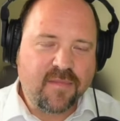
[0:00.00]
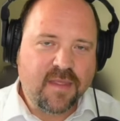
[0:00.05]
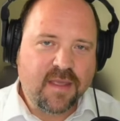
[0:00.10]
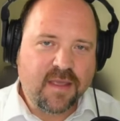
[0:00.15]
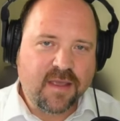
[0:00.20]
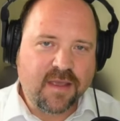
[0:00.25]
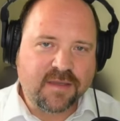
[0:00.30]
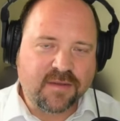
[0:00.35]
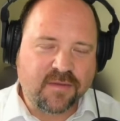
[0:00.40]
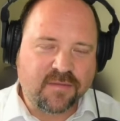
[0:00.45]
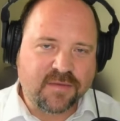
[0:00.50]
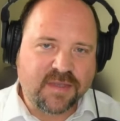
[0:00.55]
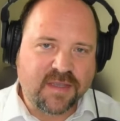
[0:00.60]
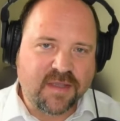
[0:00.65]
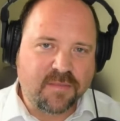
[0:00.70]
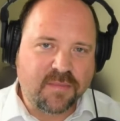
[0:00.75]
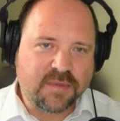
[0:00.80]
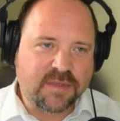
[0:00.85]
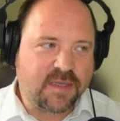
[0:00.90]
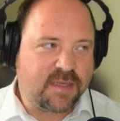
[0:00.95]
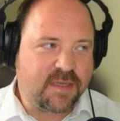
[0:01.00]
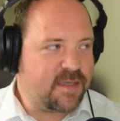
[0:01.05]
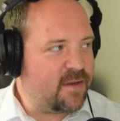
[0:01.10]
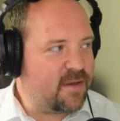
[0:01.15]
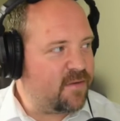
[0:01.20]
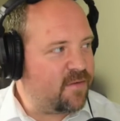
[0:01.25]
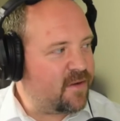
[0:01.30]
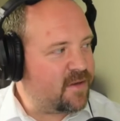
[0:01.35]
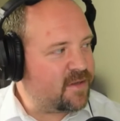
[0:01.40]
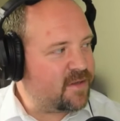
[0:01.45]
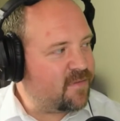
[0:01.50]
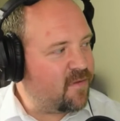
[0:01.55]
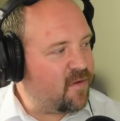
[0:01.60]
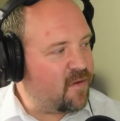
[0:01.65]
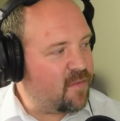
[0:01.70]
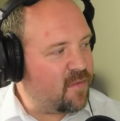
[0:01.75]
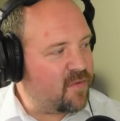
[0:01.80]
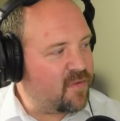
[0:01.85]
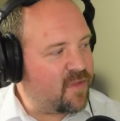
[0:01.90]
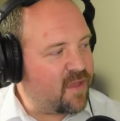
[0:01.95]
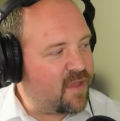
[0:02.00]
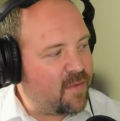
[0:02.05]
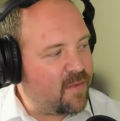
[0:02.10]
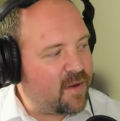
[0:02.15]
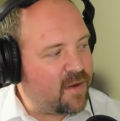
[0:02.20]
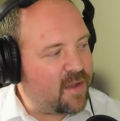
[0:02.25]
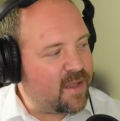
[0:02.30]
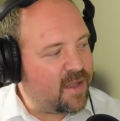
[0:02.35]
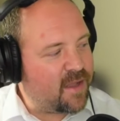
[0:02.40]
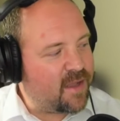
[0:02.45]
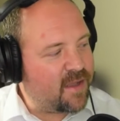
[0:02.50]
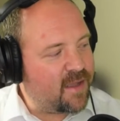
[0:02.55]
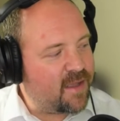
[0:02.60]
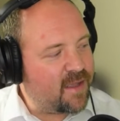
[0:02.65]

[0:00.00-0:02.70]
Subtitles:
is obviously a persistent transferable theme. And I think